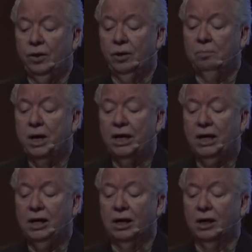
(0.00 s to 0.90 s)
the
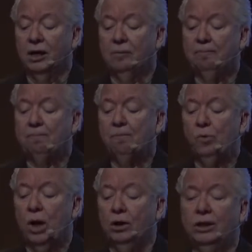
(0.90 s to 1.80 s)
many um,
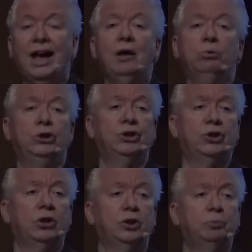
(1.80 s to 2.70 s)
languages
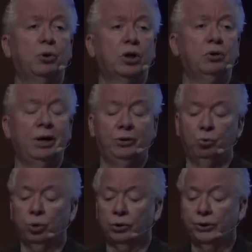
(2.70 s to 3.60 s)
that are spoken around the
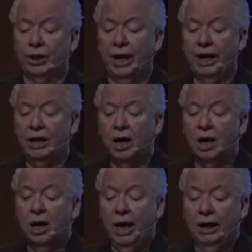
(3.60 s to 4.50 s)
world today.
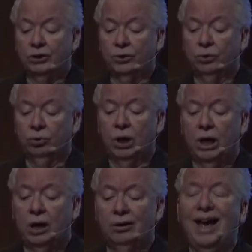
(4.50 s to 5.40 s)
And so,
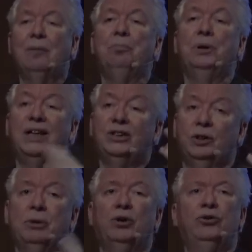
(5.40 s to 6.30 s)
uh, and plus
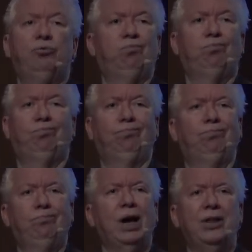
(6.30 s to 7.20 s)
about,
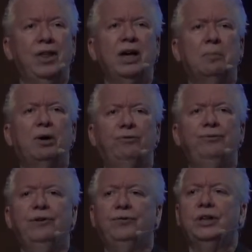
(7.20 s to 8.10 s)
I think about
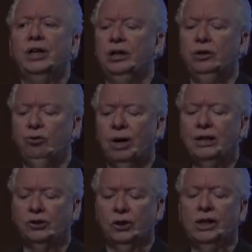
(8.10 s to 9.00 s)
50
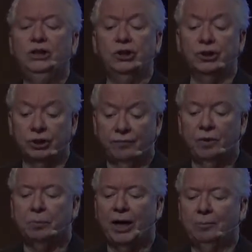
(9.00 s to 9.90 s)
translations of
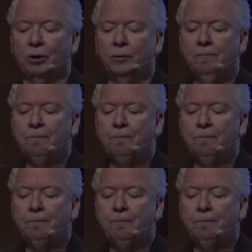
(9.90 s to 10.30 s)
the Bible.